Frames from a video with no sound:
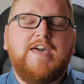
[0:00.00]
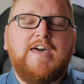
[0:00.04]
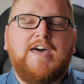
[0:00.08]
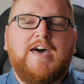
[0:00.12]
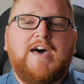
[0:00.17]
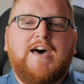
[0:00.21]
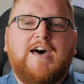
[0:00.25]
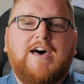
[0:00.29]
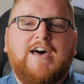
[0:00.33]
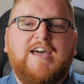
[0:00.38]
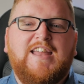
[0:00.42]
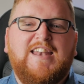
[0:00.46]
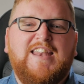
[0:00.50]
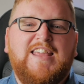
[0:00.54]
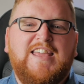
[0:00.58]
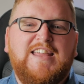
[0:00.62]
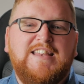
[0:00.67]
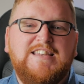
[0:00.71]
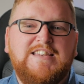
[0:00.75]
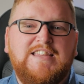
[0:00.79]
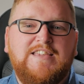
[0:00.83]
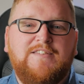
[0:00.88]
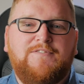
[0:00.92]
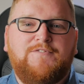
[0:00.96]
an
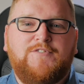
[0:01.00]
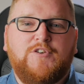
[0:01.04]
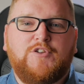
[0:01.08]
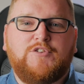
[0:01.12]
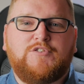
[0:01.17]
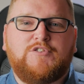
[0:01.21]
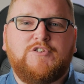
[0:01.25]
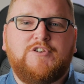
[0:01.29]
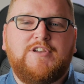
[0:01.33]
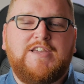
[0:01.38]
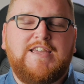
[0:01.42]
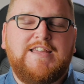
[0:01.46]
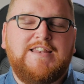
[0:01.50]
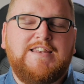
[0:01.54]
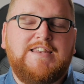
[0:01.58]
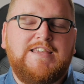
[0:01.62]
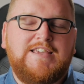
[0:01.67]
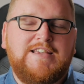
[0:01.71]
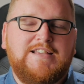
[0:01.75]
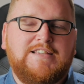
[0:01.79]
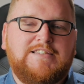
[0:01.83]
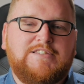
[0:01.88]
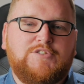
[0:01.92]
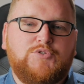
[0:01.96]
ND filter, ND
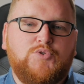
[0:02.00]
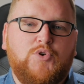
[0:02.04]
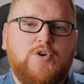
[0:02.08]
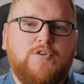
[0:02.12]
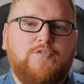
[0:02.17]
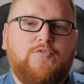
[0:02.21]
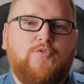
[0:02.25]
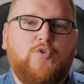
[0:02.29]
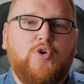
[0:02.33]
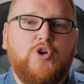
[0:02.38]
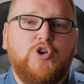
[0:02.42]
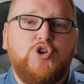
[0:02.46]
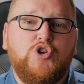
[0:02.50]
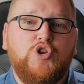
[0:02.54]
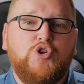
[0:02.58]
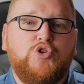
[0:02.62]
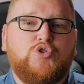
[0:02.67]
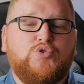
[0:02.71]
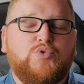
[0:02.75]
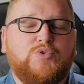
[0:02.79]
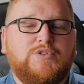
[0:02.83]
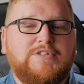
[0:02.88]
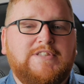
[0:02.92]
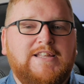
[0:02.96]
is short for
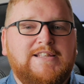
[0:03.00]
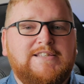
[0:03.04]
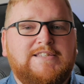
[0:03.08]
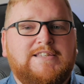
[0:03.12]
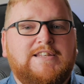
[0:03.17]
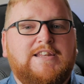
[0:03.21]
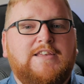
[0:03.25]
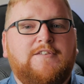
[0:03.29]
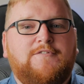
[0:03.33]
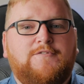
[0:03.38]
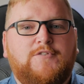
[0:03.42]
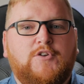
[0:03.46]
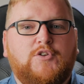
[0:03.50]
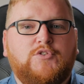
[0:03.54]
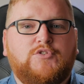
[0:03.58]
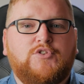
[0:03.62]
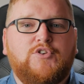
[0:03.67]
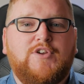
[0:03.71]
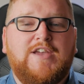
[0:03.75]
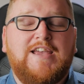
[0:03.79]
neutral density filter,